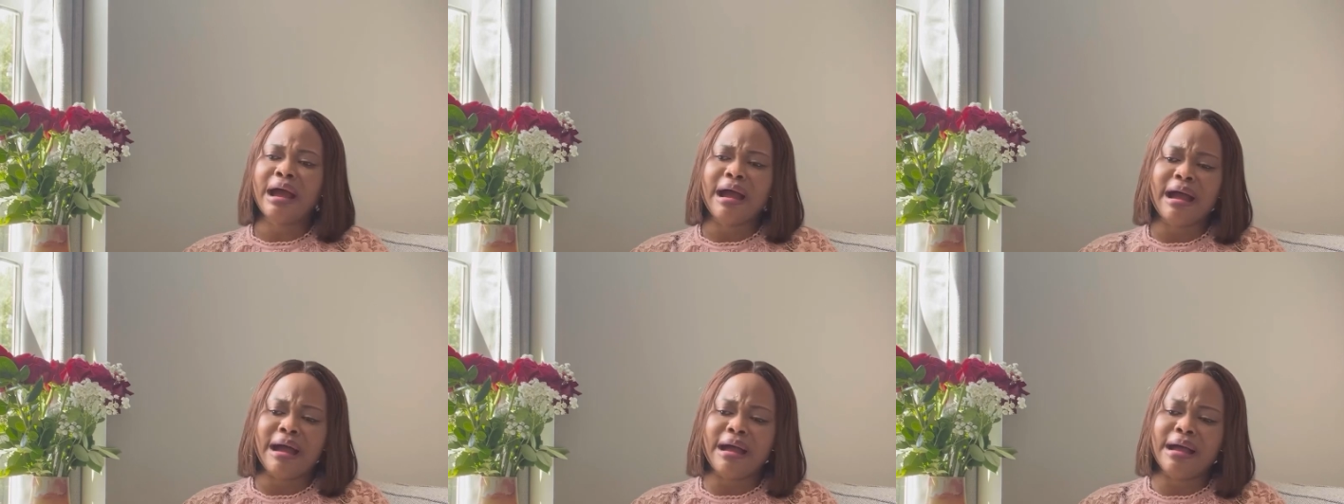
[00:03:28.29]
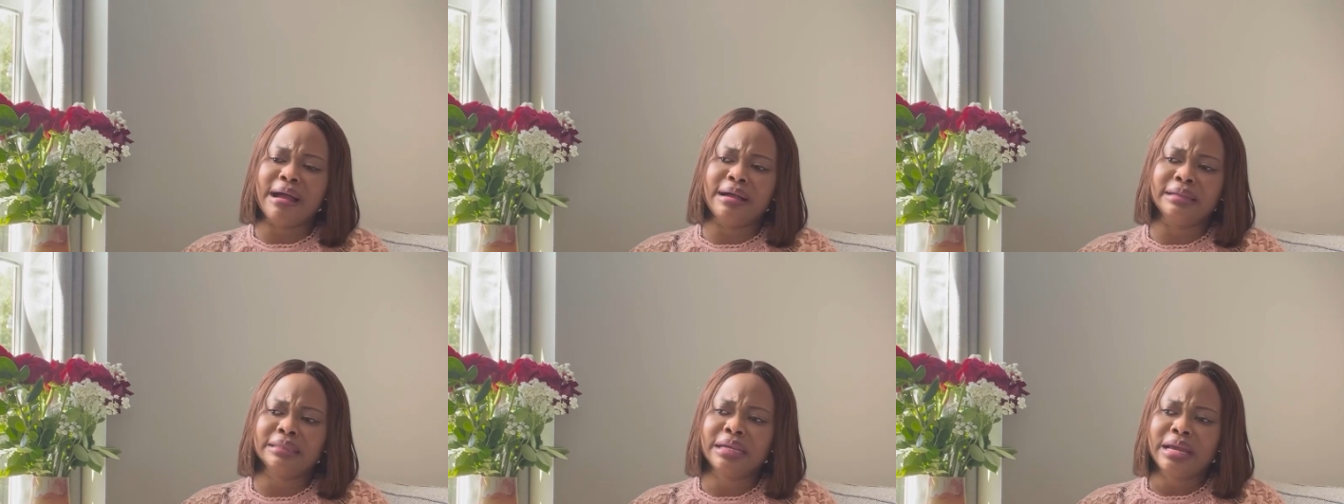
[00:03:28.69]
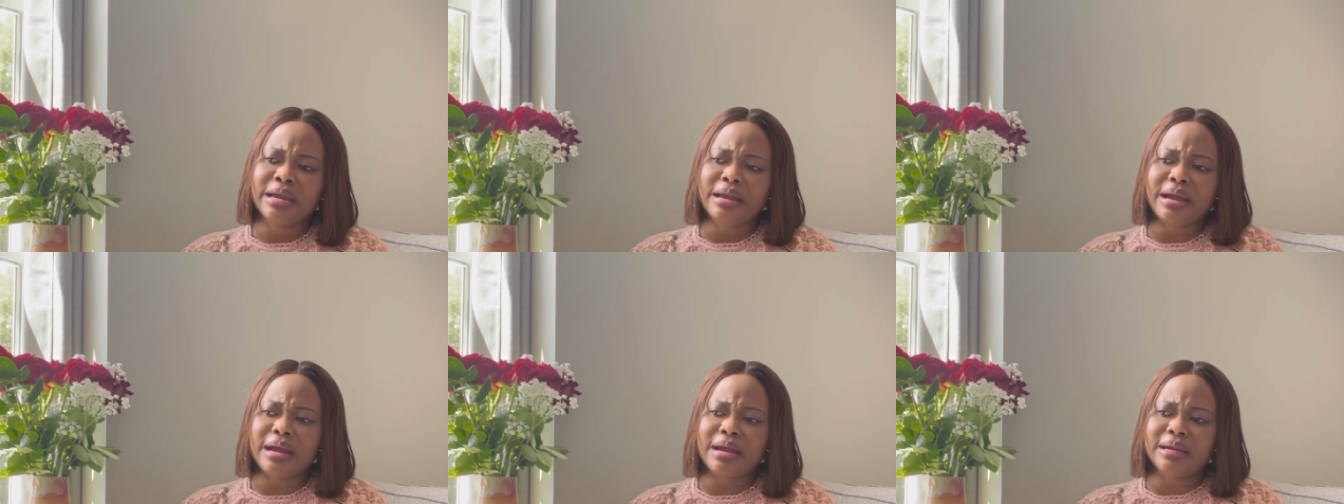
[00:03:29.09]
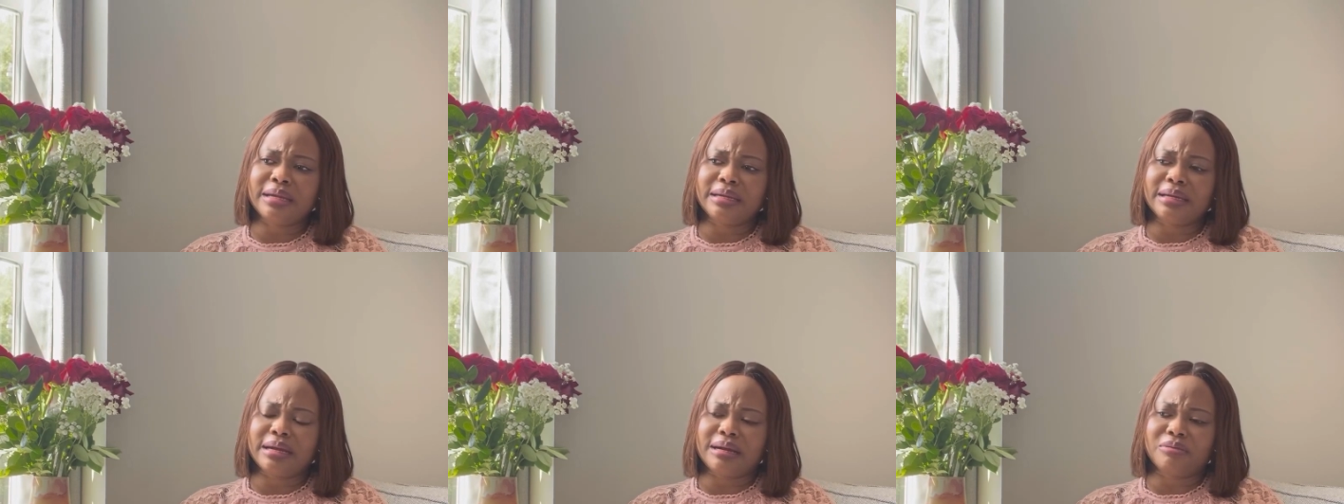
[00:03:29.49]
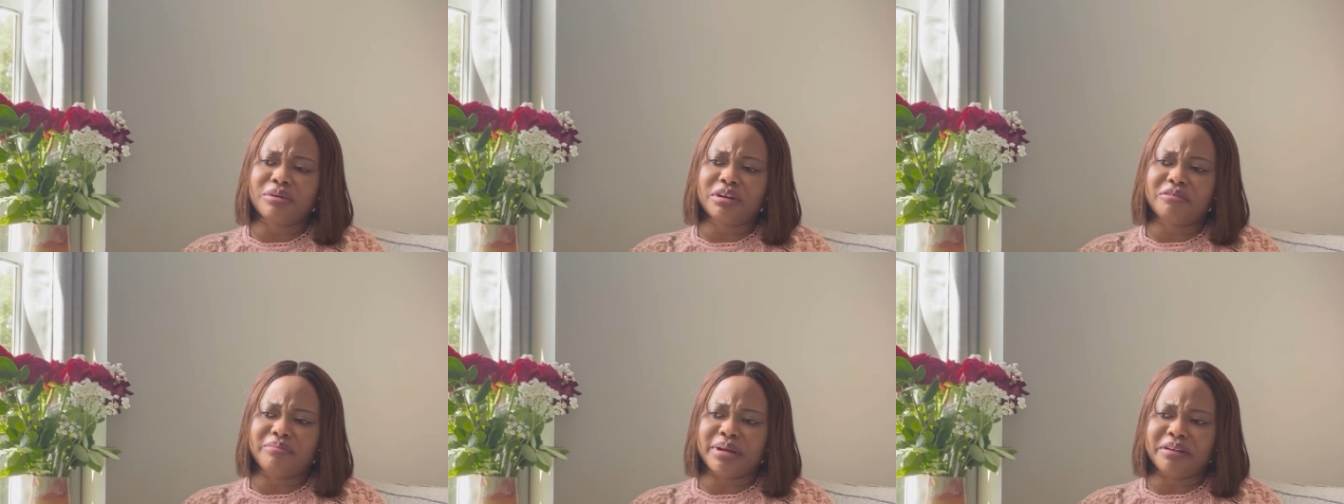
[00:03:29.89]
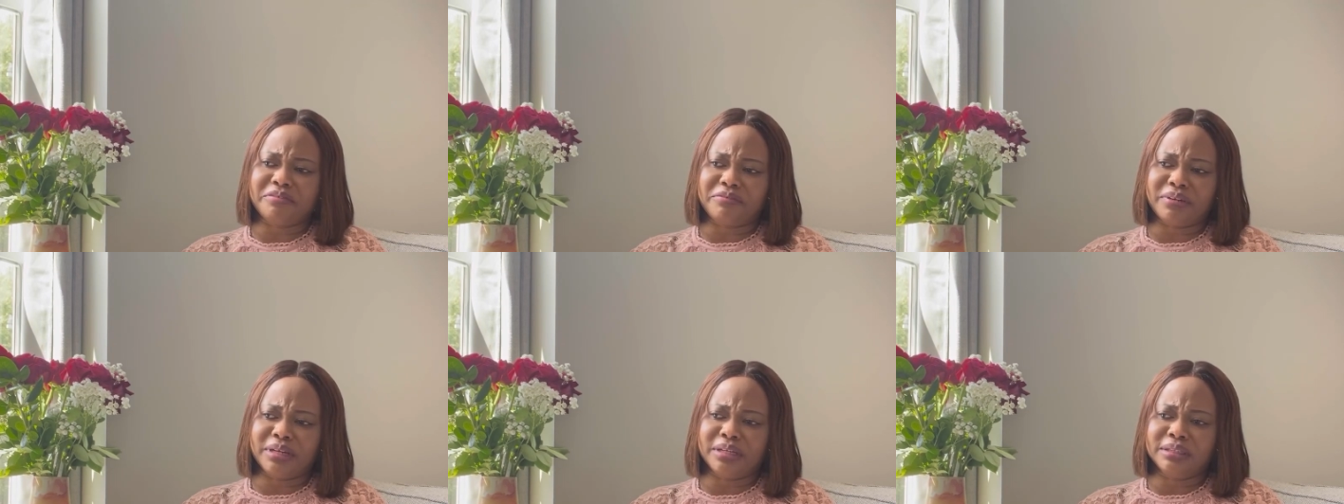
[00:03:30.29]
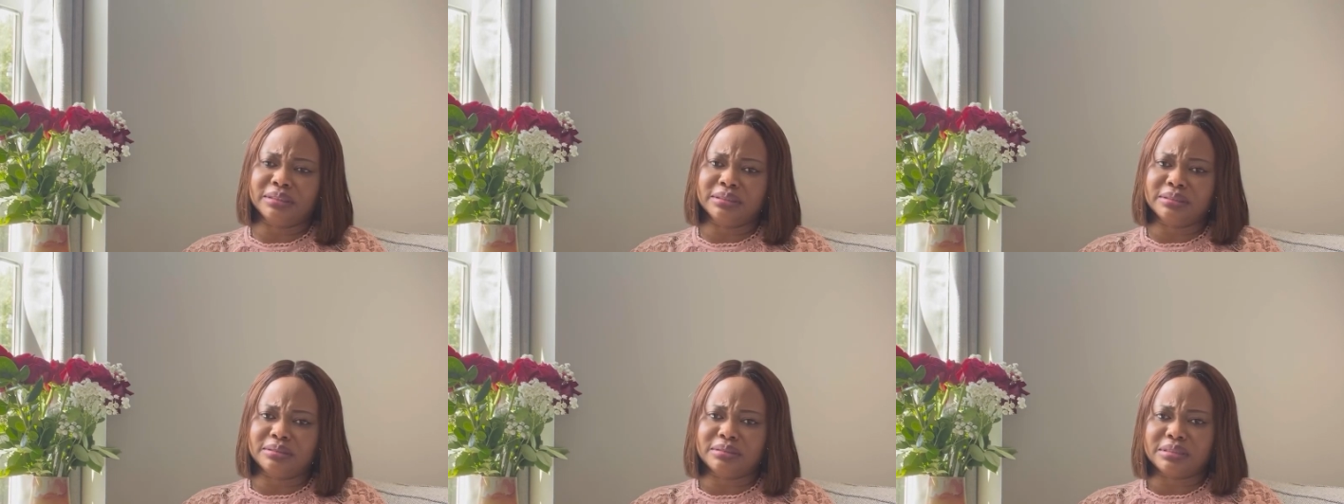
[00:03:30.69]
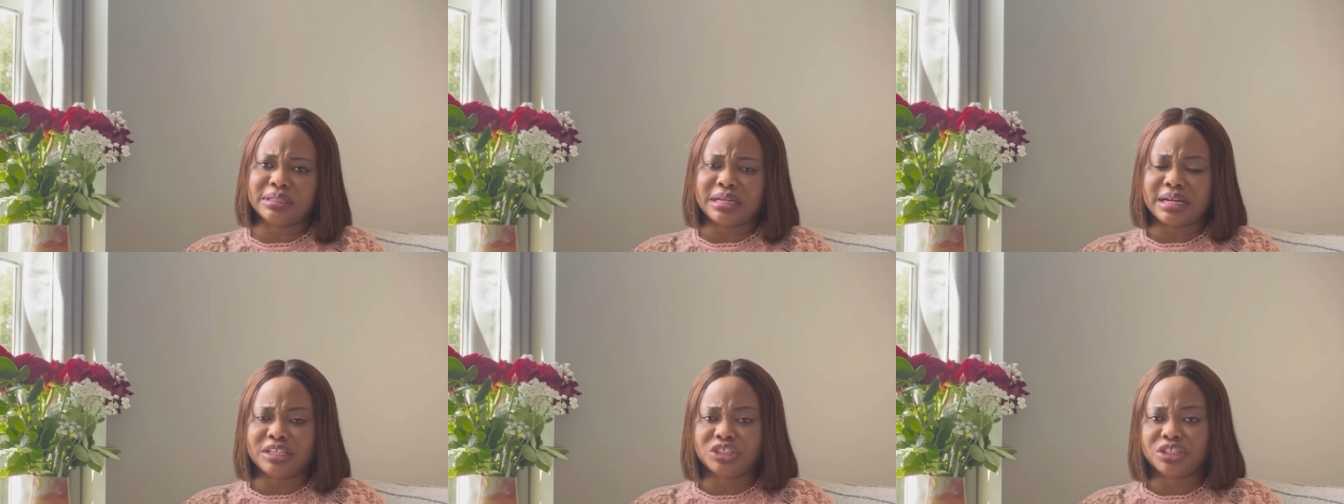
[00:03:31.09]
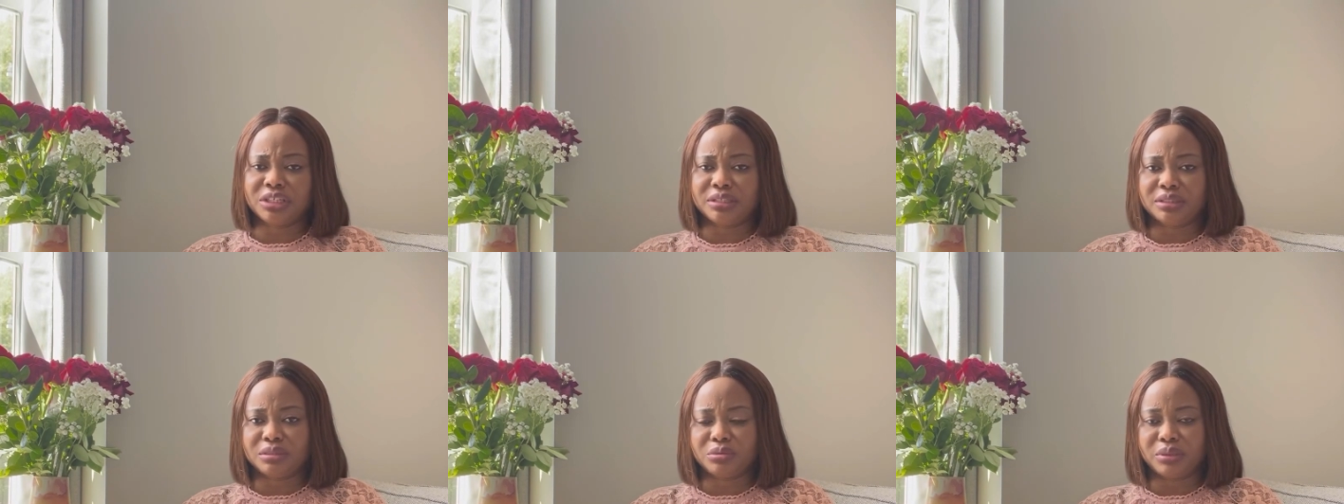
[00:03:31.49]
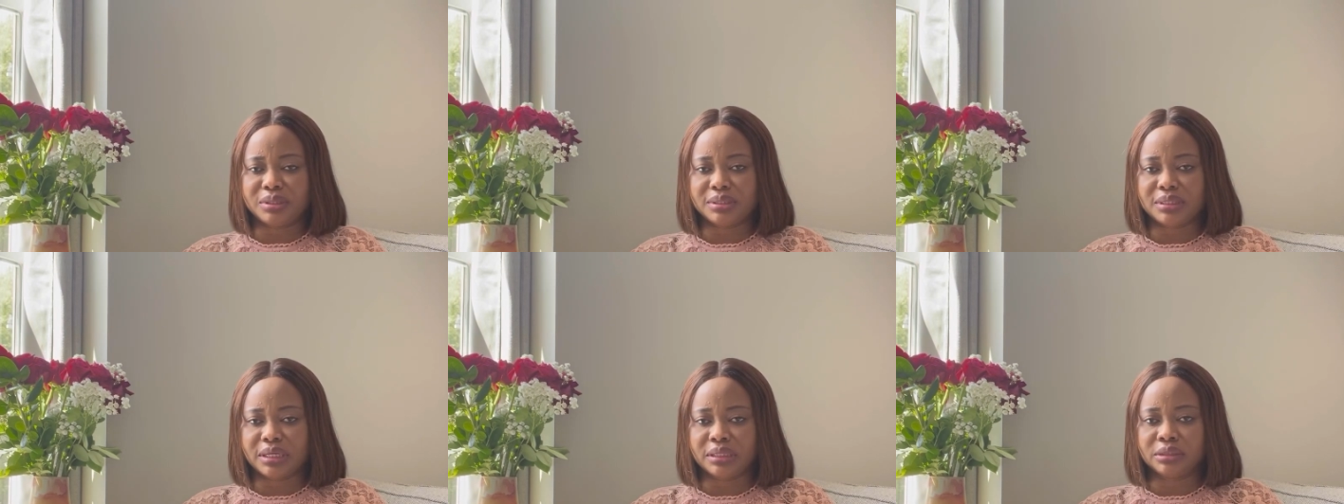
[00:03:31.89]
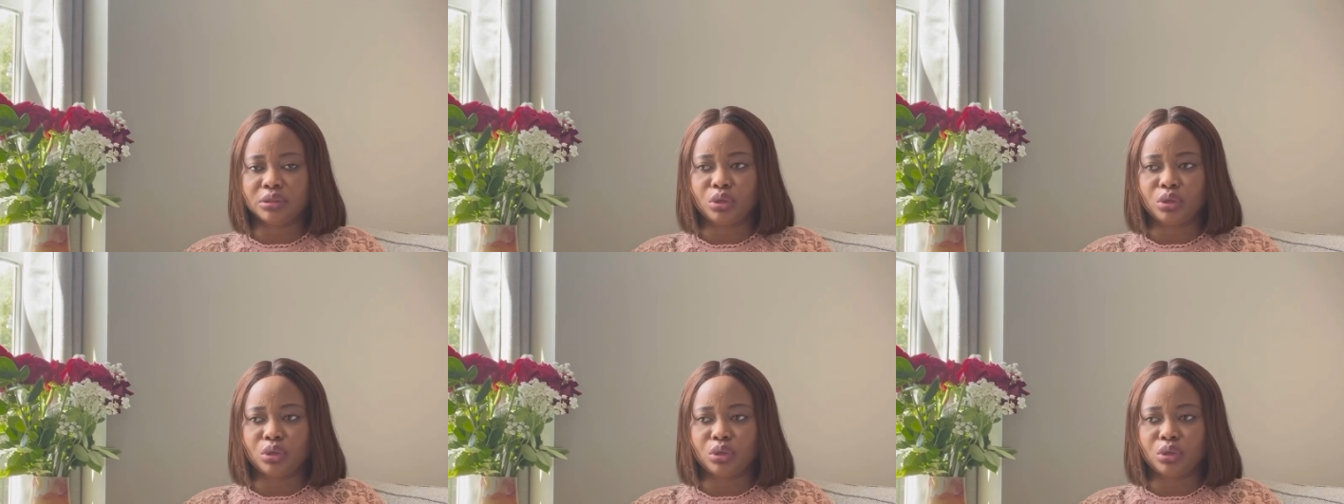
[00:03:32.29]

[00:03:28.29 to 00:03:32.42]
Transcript: And one of my friends that I shared it with said,